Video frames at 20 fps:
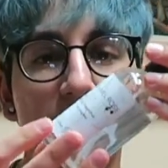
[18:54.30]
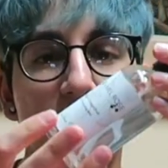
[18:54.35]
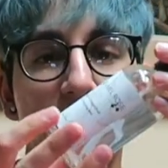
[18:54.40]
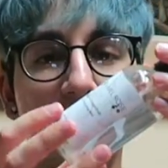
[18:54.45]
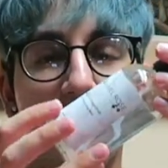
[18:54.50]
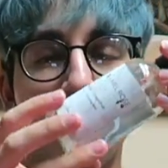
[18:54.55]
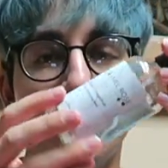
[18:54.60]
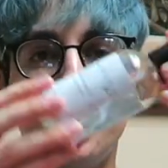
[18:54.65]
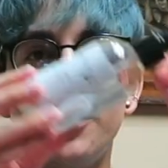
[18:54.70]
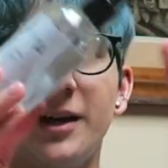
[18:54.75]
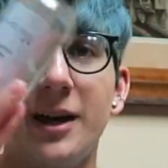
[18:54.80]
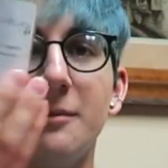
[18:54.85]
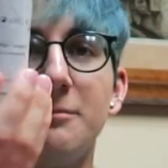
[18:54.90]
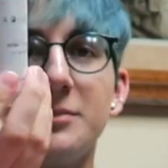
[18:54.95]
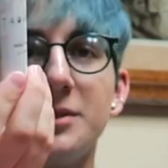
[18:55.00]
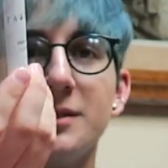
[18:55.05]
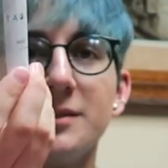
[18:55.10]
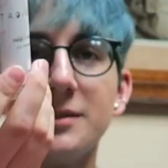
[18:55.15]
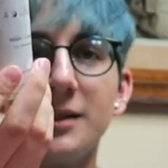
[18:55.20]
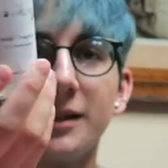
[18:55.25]
which is another
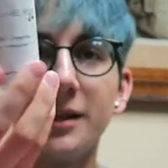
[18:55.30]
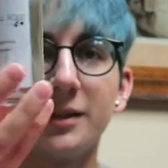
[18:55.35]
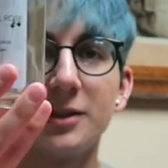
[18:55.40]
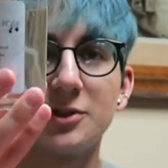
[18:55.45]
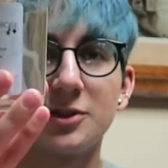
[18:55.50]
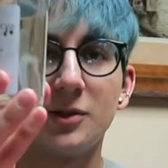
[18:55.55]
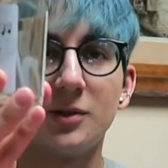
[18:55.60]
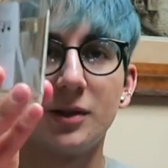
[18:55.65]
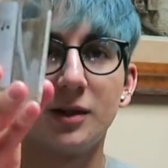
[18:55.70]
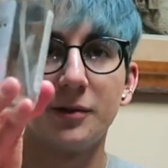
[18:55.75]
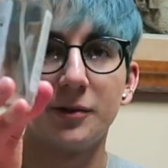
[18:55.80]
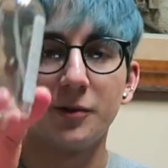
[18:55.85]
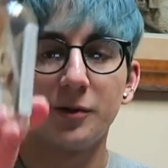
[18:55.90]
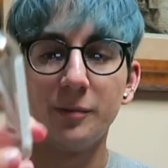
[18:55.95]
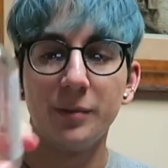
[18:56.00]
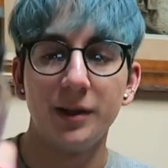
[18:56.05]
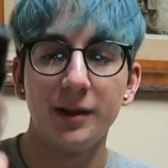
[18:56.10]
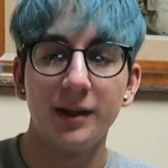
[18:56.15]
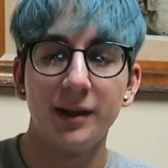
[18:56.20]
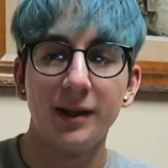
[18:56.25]
empties that I'm going to show in a little
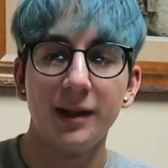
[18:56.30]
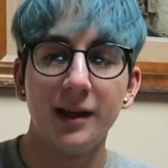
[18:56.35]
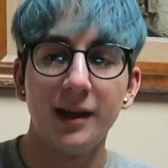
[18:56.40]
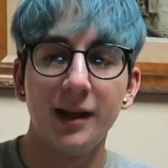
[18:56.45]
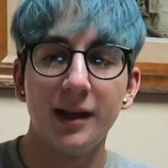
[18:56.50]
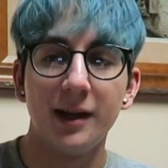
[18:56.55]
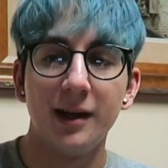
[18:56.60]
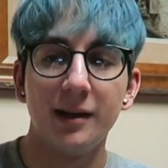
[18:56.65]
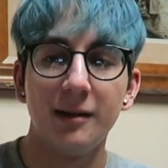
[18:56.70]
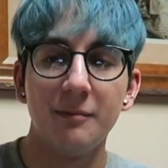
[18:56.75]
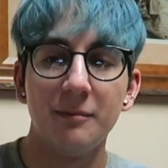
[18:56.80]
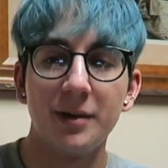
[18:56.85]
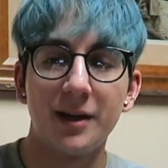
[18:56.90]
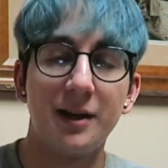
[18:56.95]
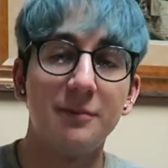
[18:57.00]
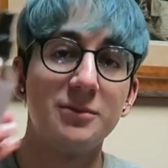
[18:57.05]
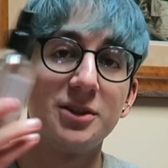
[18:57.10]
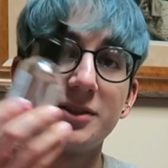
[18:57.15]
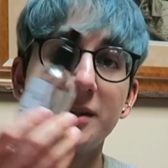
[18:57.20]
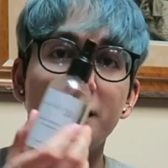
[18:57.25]
bit. But
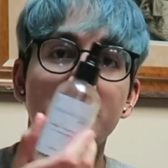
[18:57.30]
I'm just